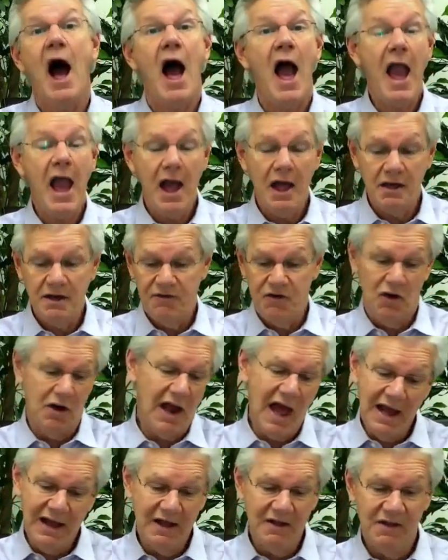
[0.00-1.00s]
And if you're
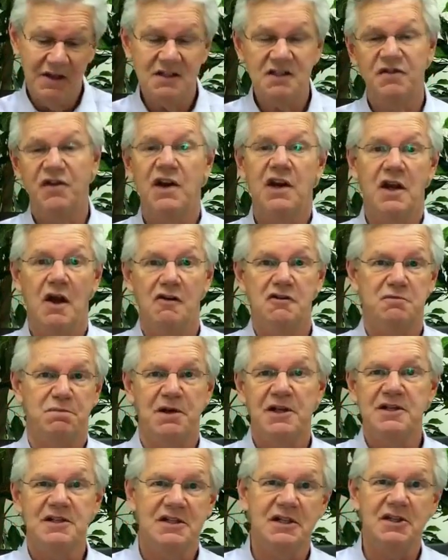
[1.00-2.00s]
liking these videos,
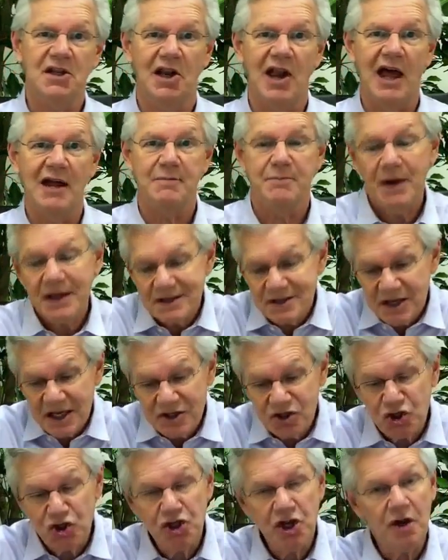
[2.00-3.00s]
please hit the like button
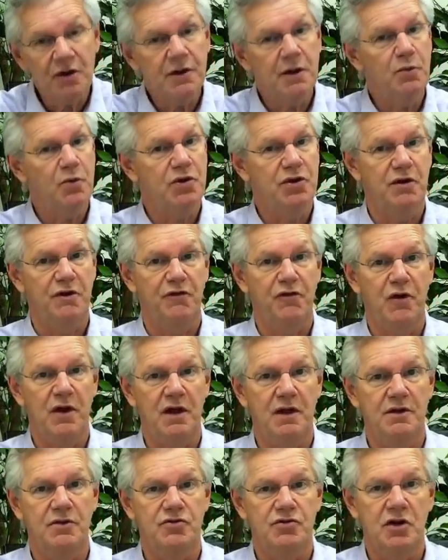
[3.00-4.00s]
and share them with your
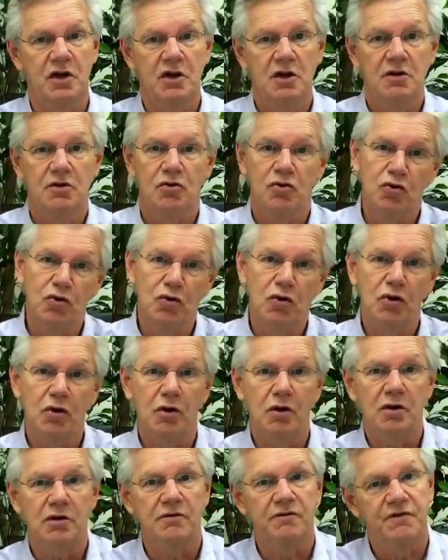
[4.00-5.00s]
friends.
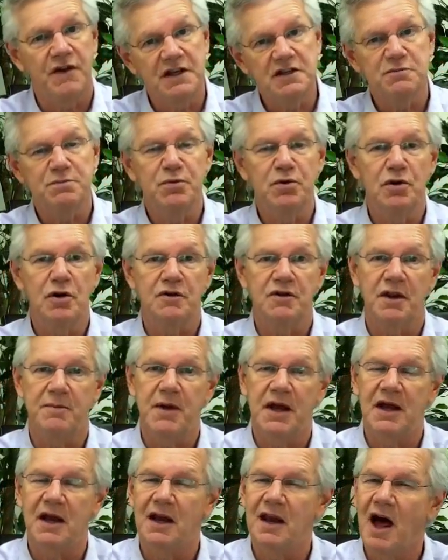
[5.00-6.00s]
Google and Facebook, they
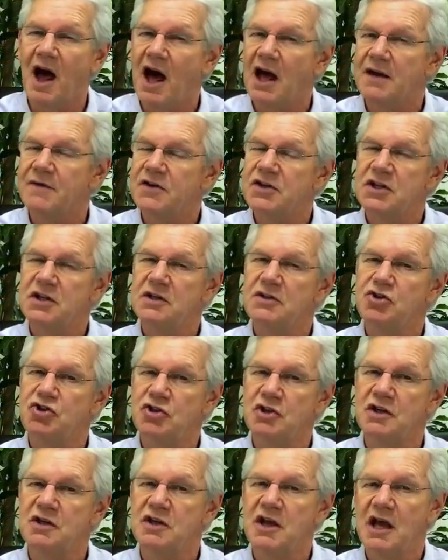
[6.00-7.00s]
pay a lot of
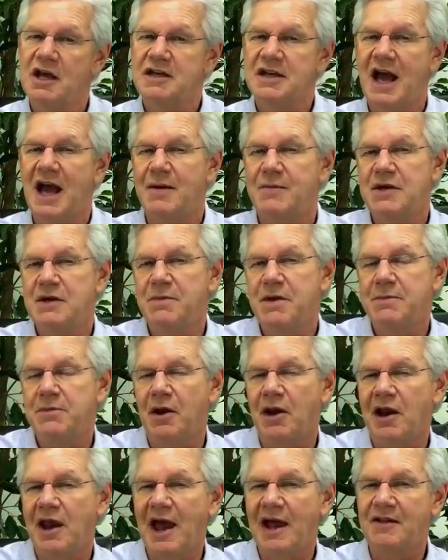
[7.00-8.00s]
attention to how many
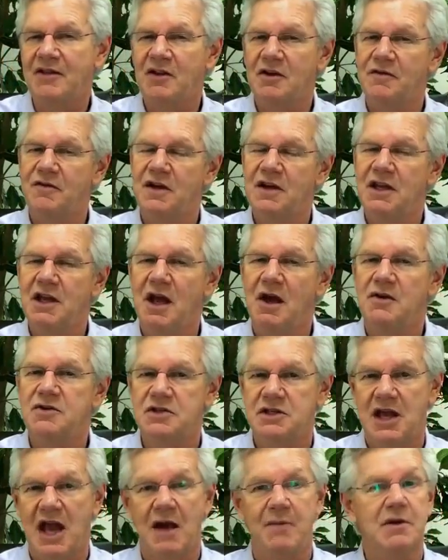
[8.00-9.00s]
people like their
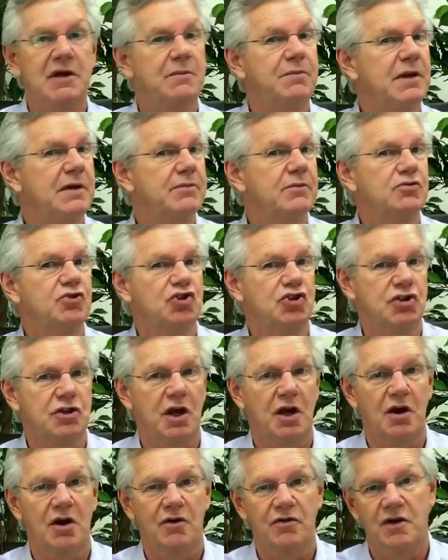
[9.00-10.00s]
videos and how many people
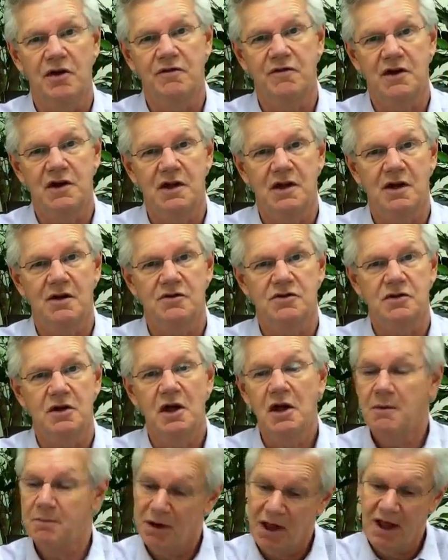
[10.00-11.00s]
share their videos.
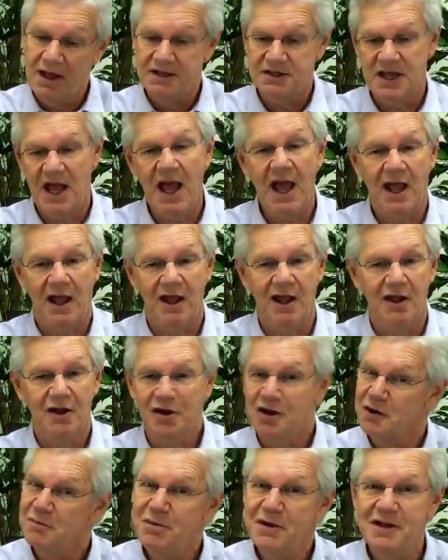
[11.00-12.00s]
Plus, hey,
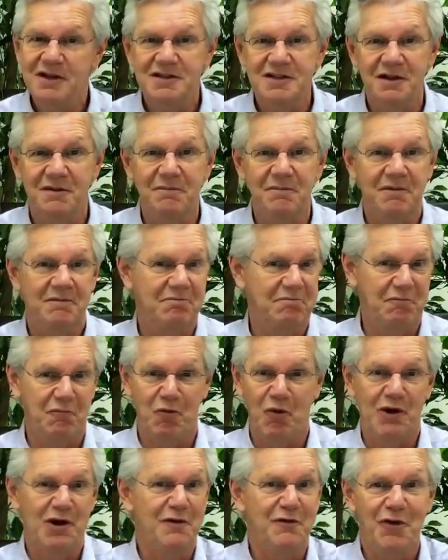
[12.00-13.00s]
could be some
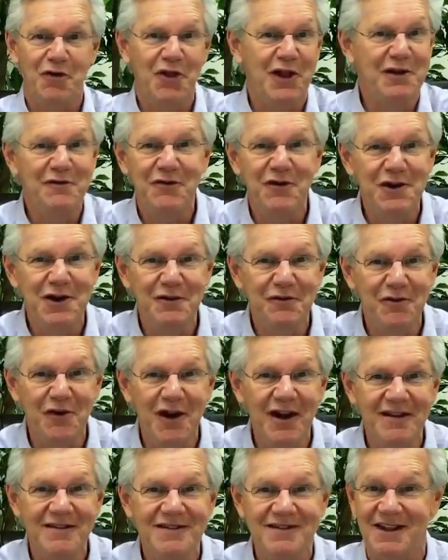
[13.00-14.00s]
wonderful thing for your
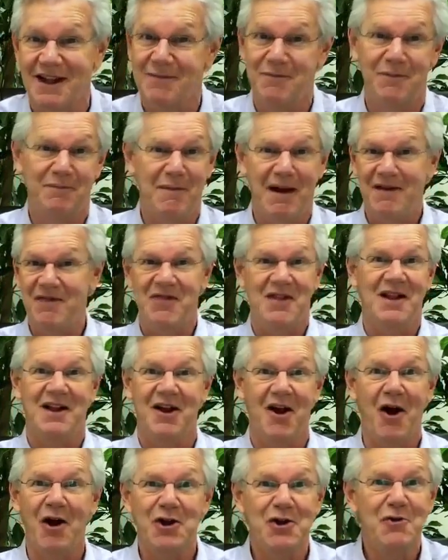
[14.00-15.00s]
friends. They might
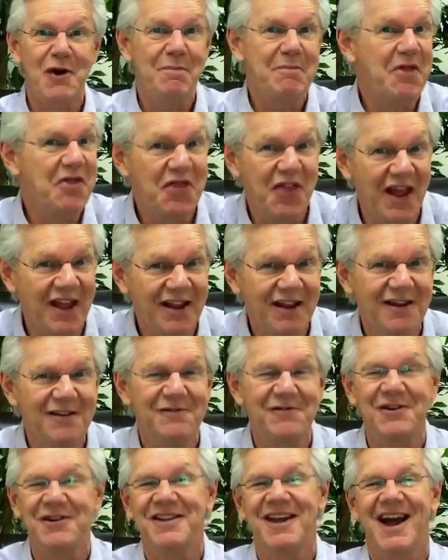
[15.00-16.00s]
call you up and thank
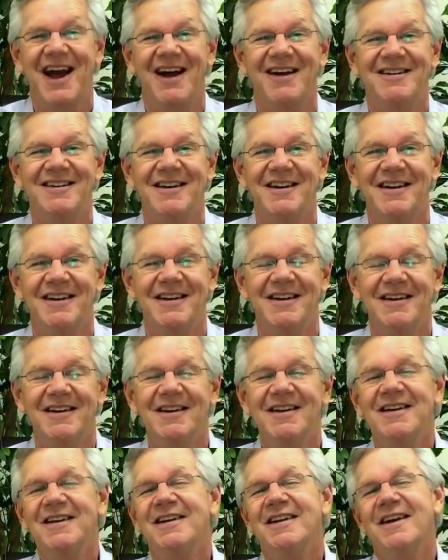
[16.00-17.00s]
you for that.
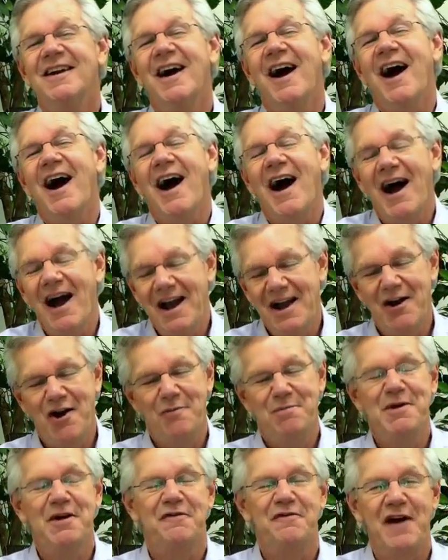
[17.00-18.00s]
I
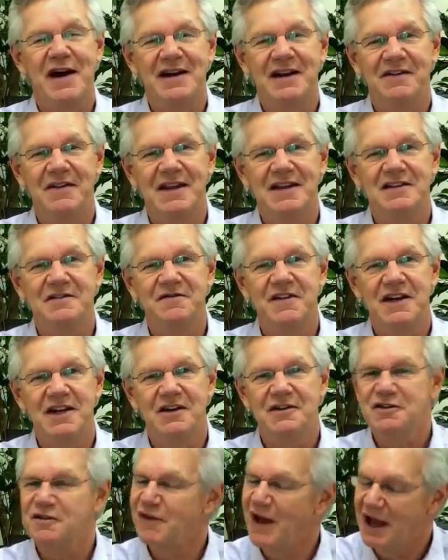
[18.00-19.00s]
hope you're finding these
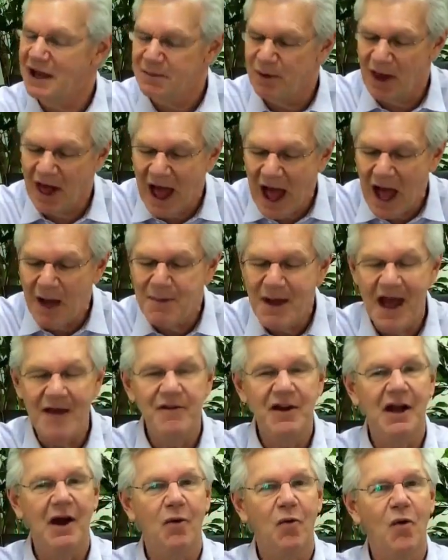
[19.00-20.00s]
videos valuable. I'm
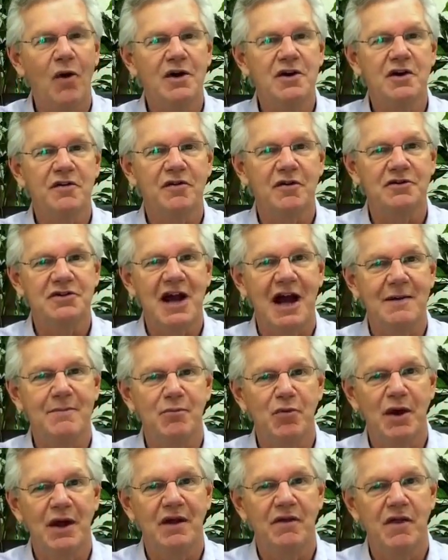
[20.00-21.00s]
having a wonderful time
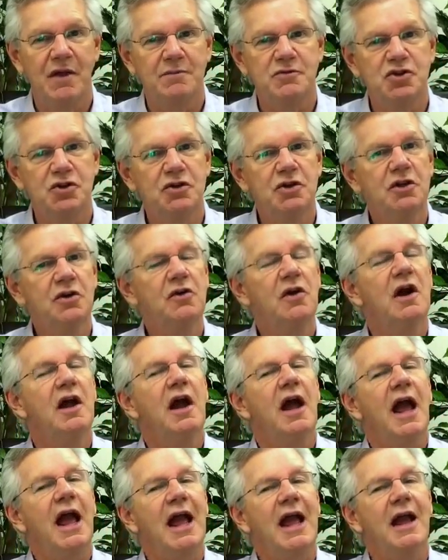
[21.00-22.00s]
bringing them to you,
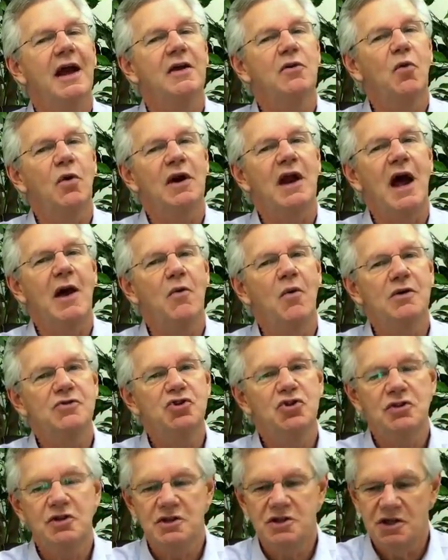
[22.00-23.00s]
and what I
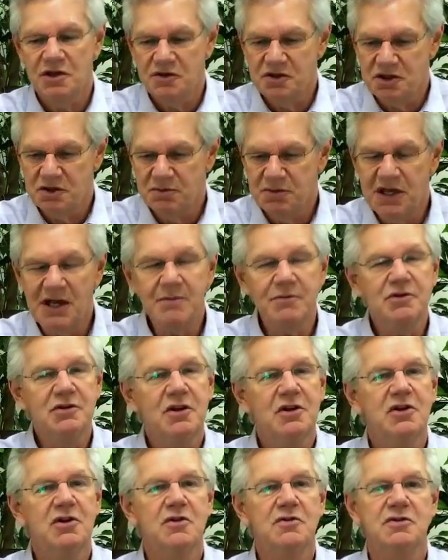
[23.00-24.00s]
want you to do is to be able
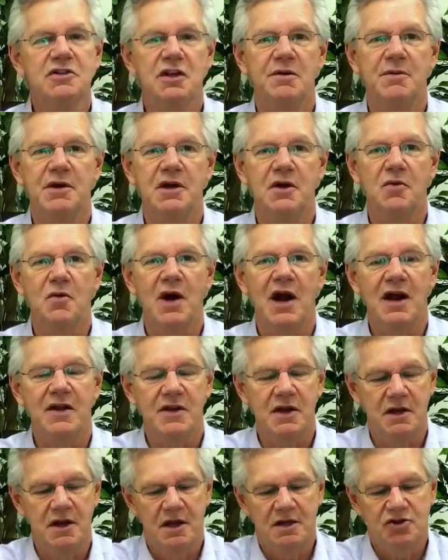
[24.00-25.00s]
to use them in a way
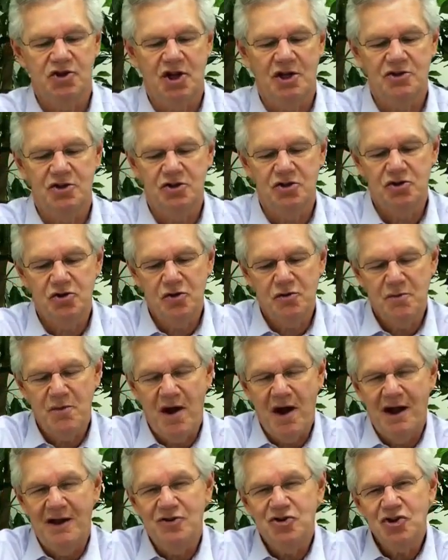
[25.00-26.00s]
that changes your
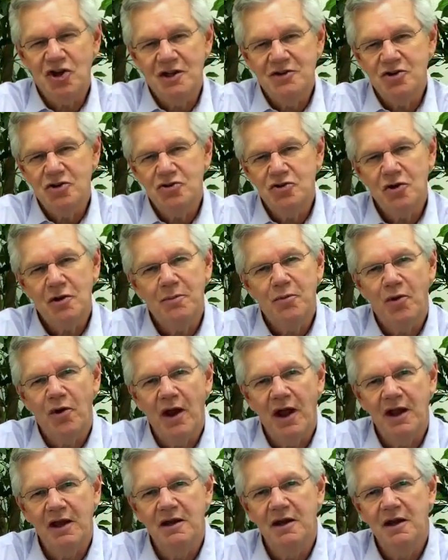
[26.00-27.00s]
mind, changes your
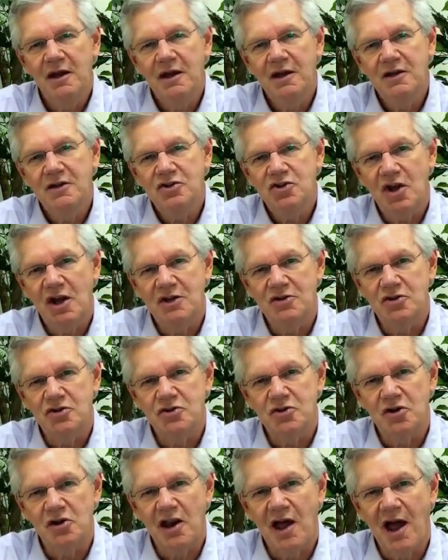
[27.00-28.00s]
brain,
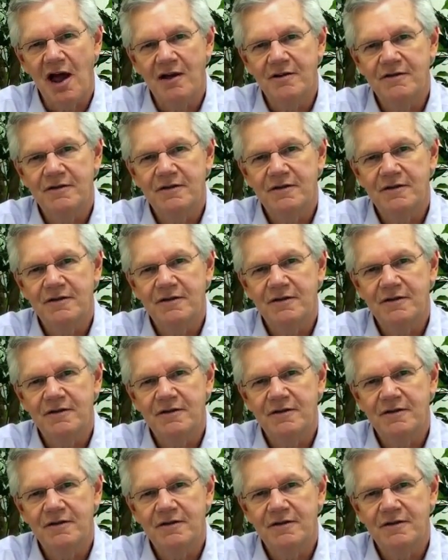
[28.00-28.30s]
changes your life.